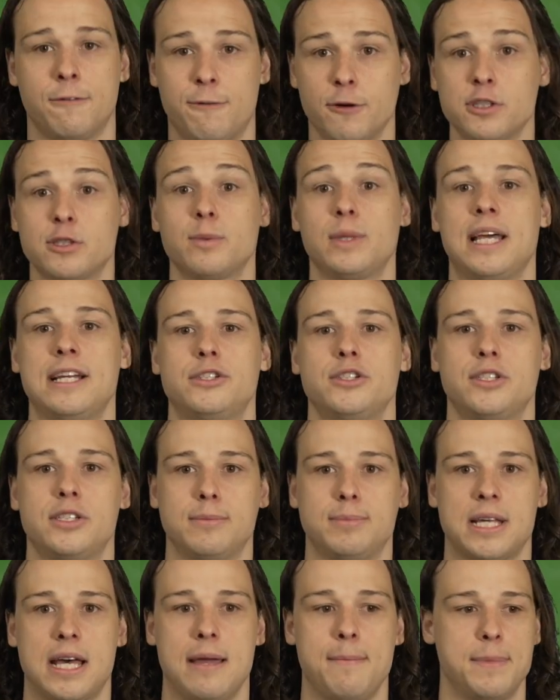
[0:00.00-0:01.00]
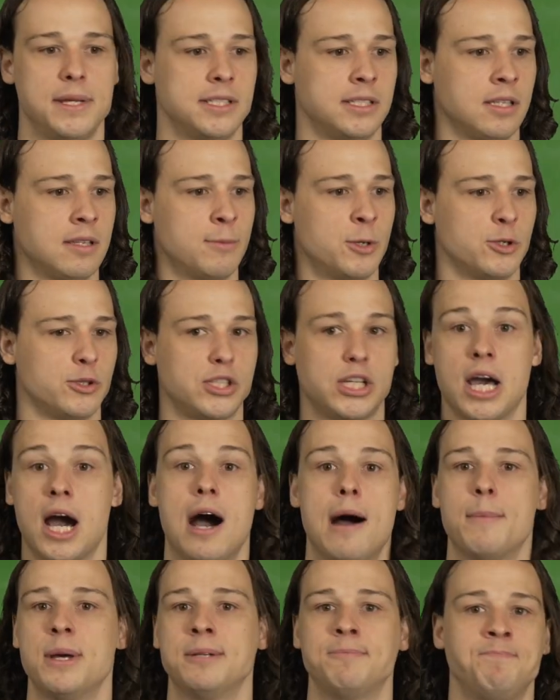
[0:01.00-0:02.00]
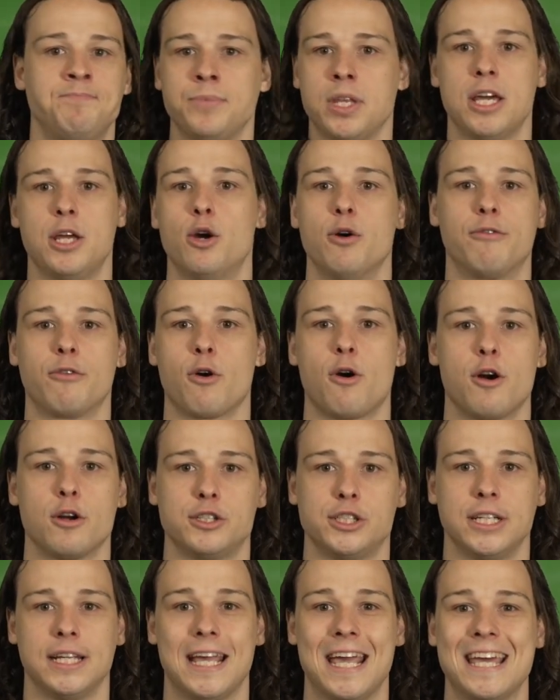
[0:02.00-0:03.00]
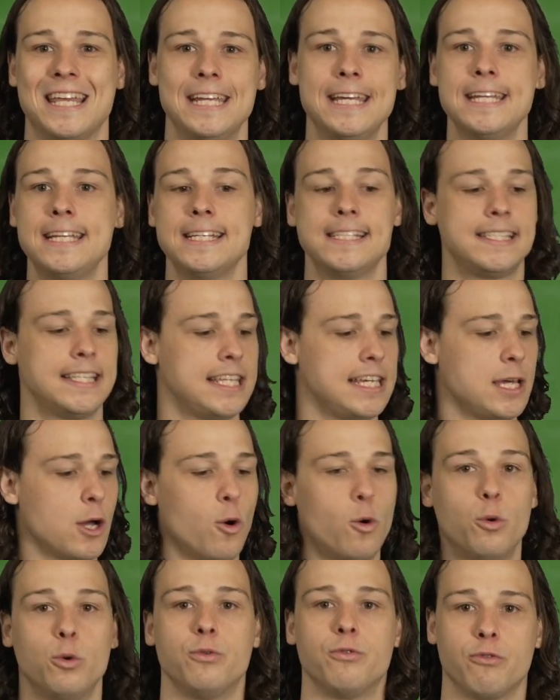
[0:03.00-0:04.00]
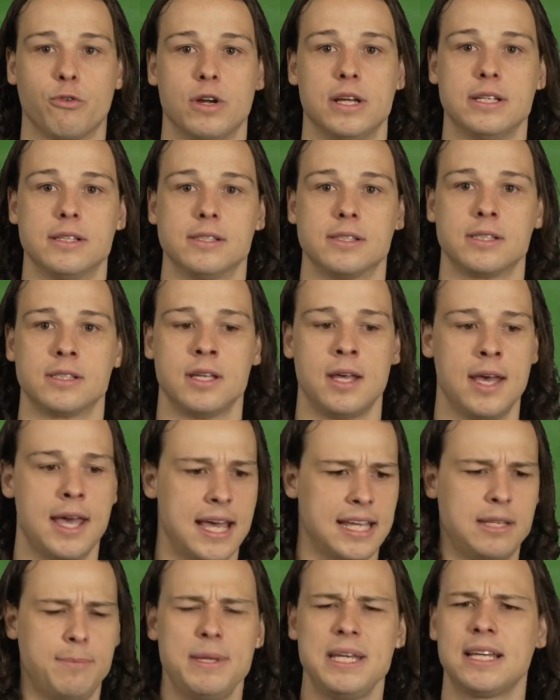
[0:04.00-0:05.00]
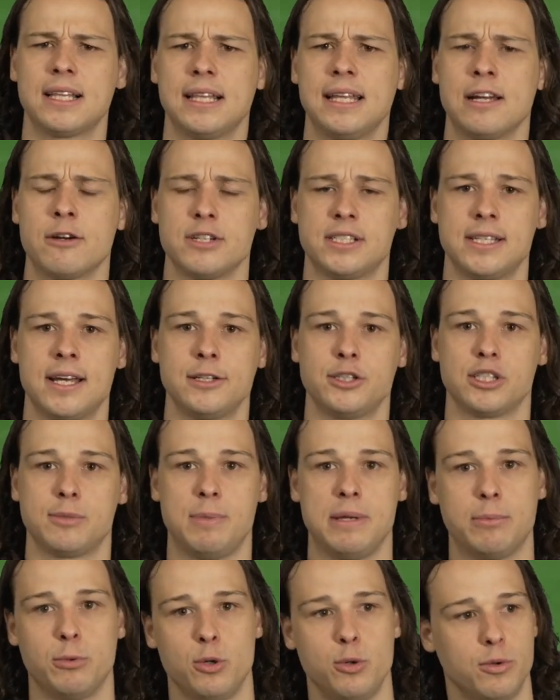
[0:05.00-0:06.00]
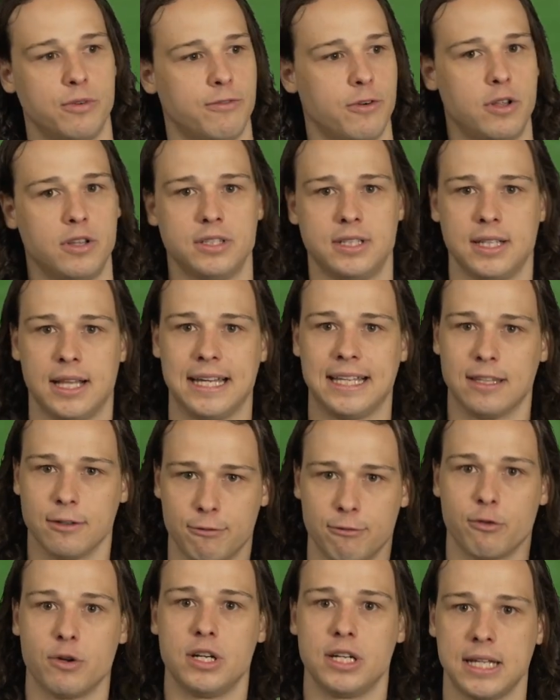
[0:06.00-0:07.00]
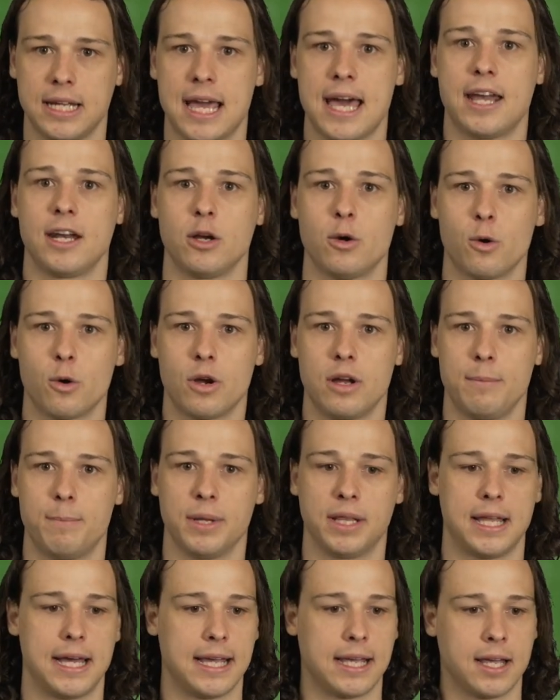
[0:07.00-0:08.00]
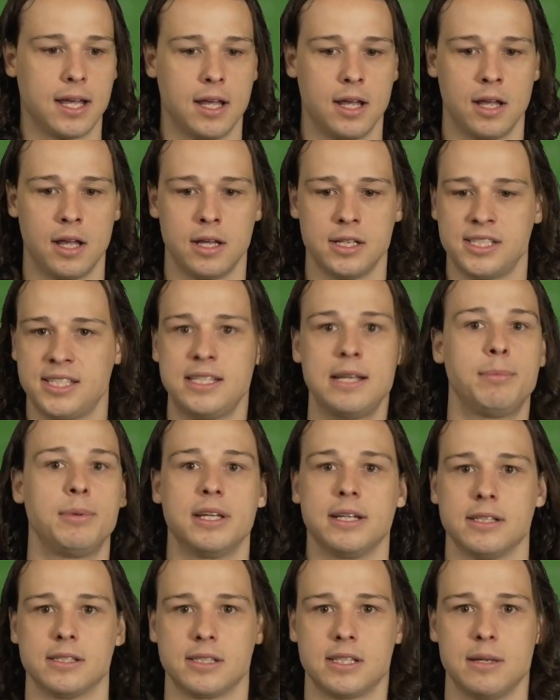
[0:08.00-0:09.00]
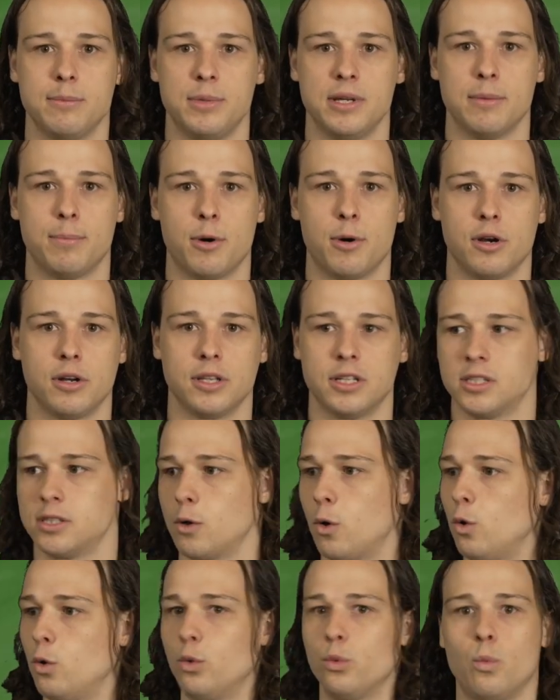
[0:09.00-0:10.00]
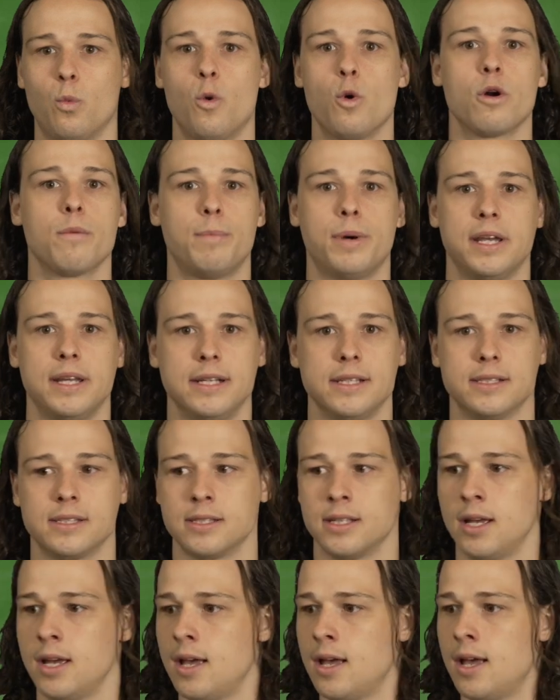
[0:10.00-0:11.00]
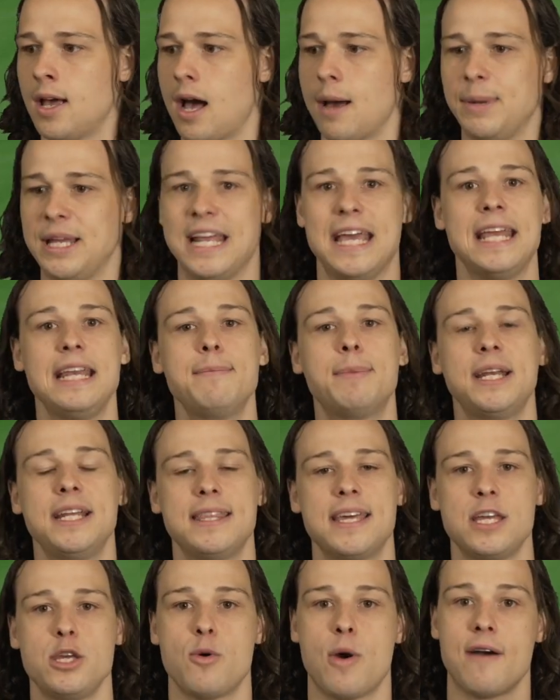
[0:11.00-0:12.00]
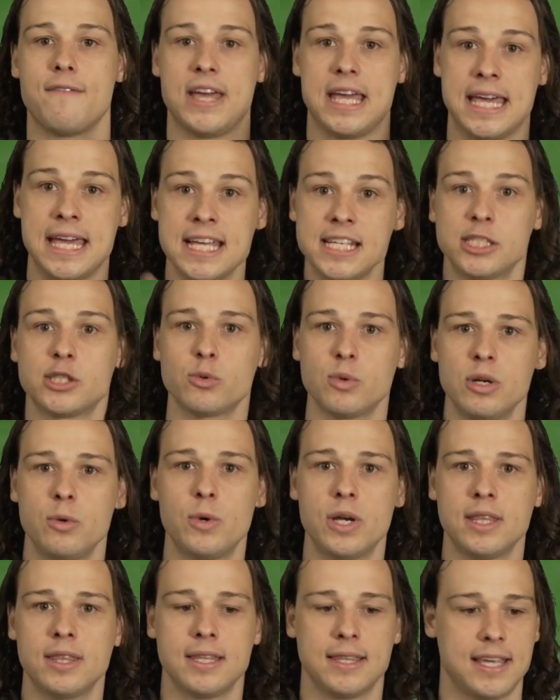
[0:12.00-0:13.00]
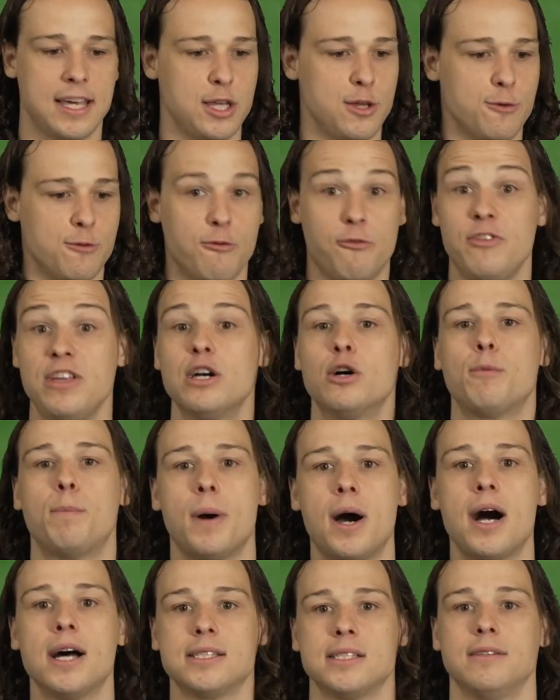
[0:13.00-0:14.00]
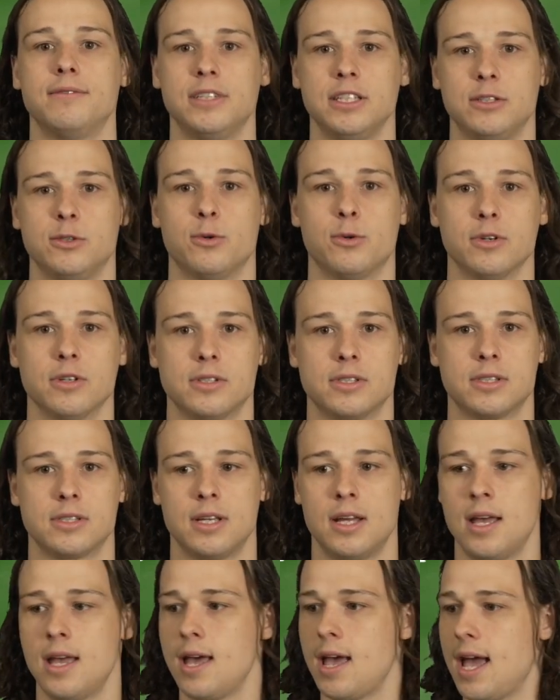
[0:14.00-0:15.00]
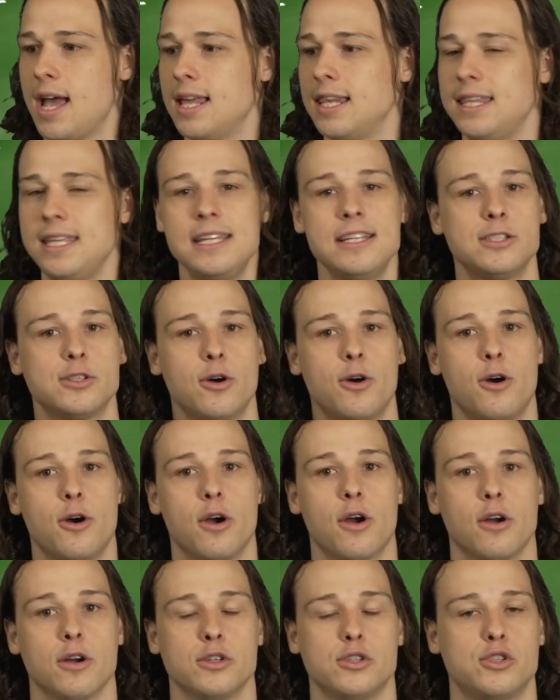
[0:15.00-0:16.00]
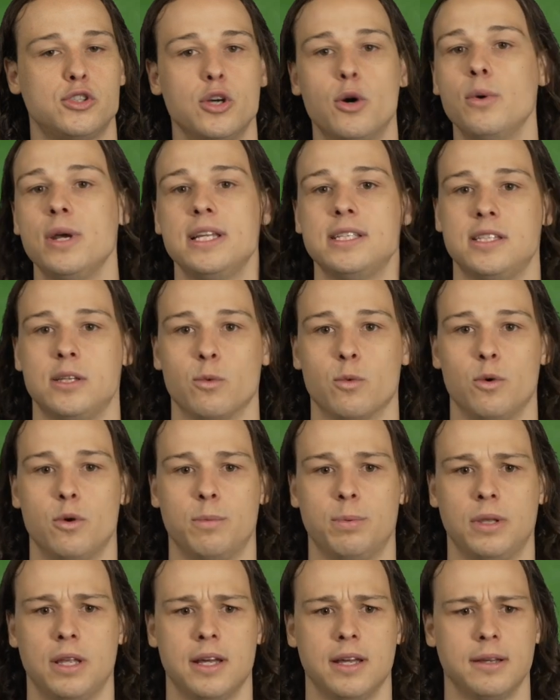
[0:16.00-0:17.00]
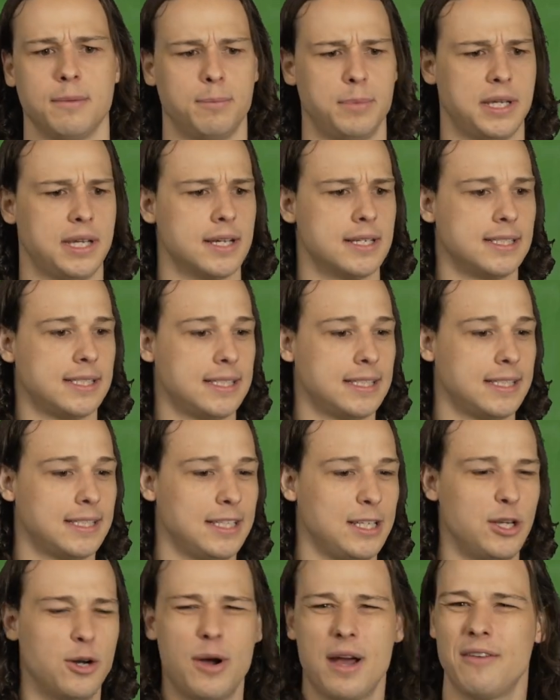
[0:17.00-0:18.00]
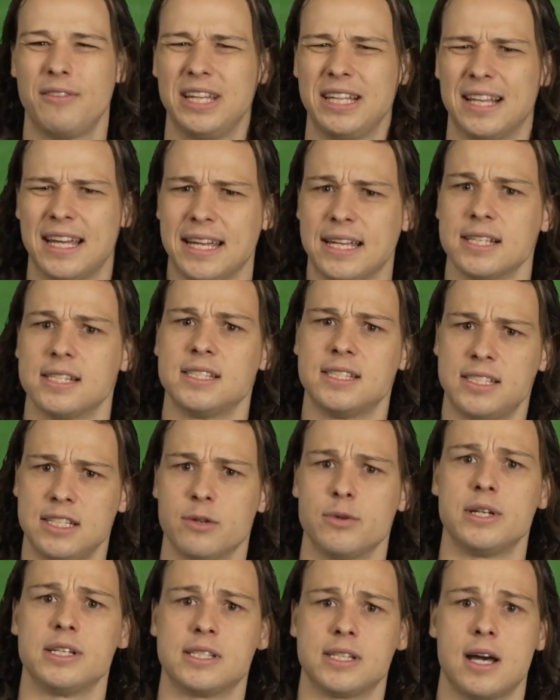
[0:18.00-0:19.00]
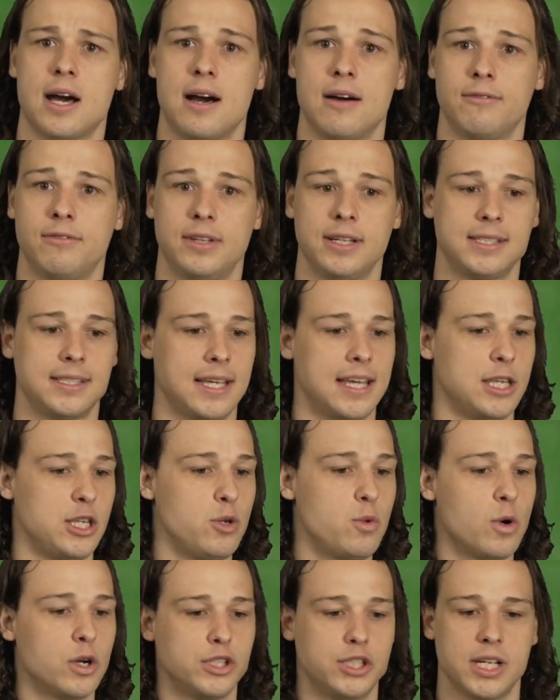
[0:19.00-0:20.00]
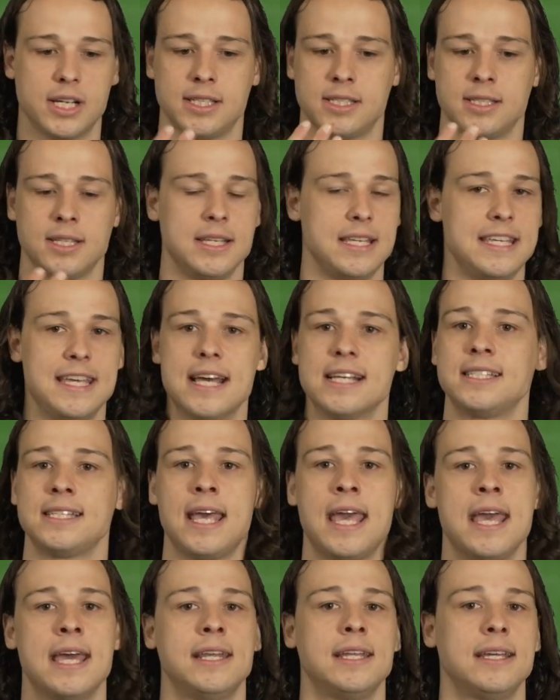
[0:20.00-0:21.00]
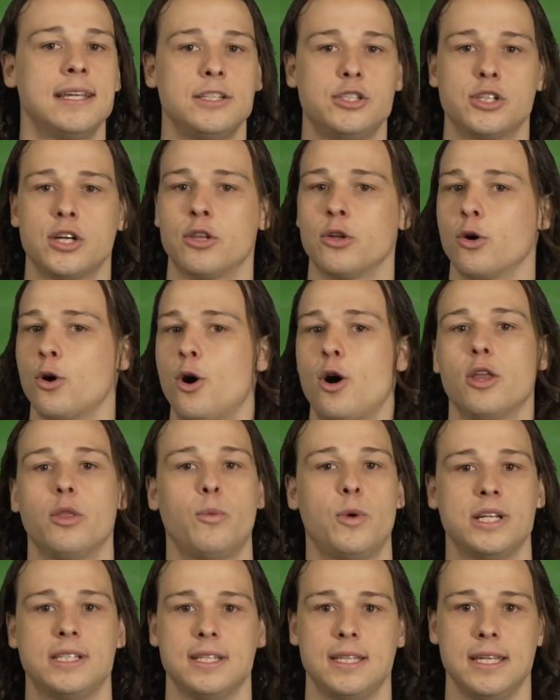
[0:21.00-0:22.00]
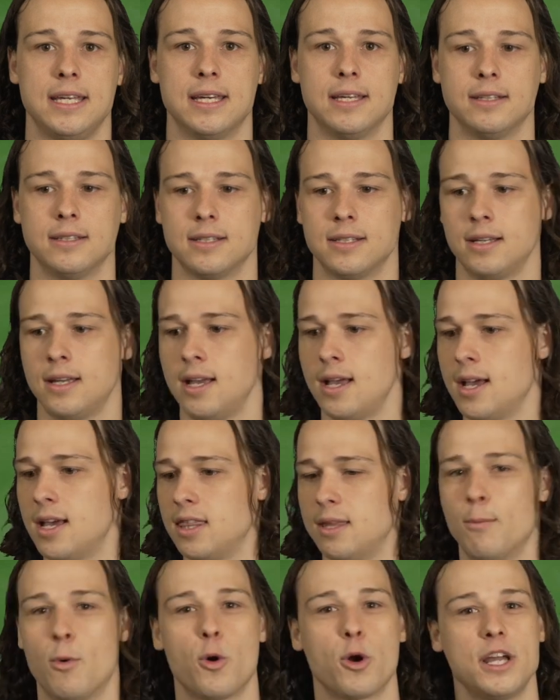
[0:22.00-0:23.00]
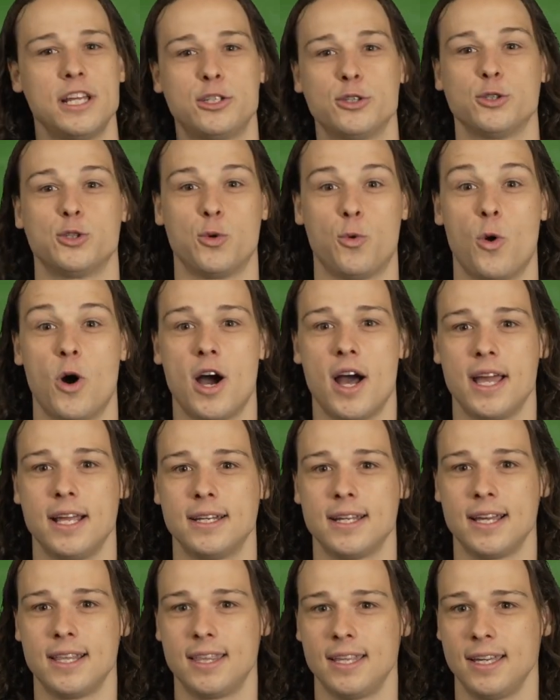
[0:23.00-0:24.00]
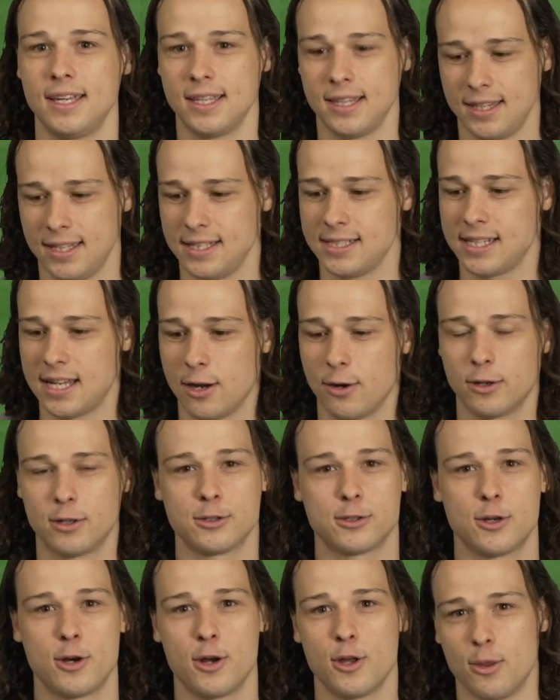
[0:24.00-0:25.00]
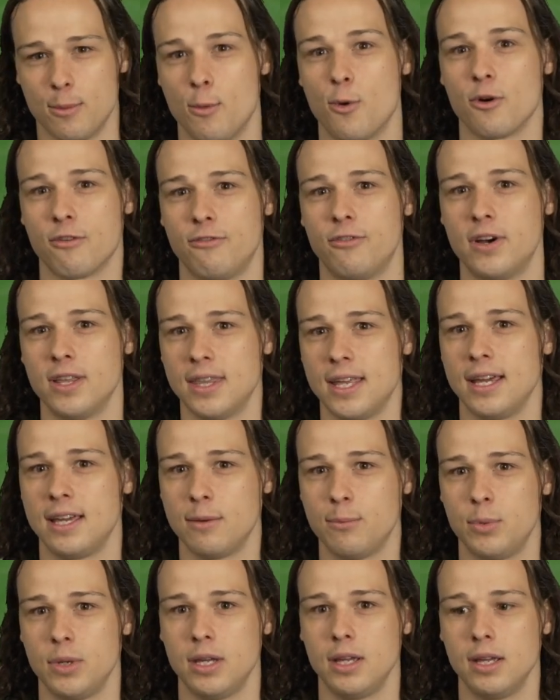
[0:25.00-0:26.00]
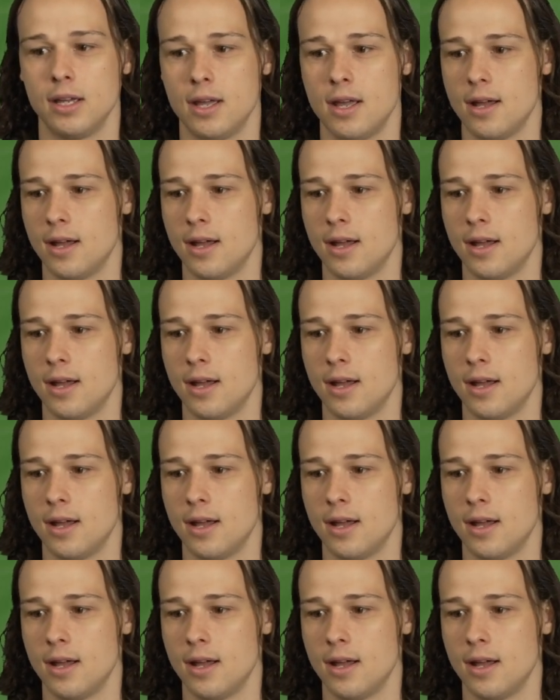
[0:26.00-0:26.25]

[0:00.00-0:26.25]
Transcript: first relationship type is the most common and overarching, and it is the old friends. And to be clear, it's not just people who would fall into like the friend category, but like siblings can be a part of this, old war buddies. I mean, anybody that you have a history with that you feel positively towards. And these are so easy to role play because you don't have any like serious conflicts and you are just yes-anding each other all the way to the end. The more intertwined I think these characters are, the more fun they can be.